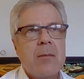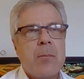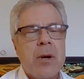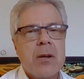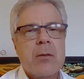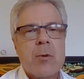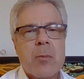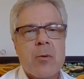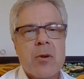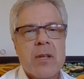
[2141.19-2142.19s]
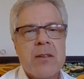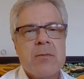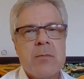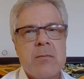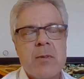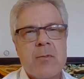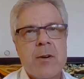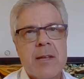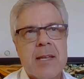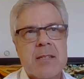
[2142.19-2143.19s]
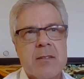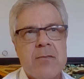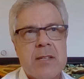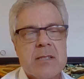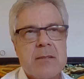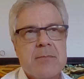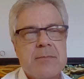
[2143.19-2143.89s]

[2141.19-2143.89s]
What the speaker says: part of the report even before you get to the visit.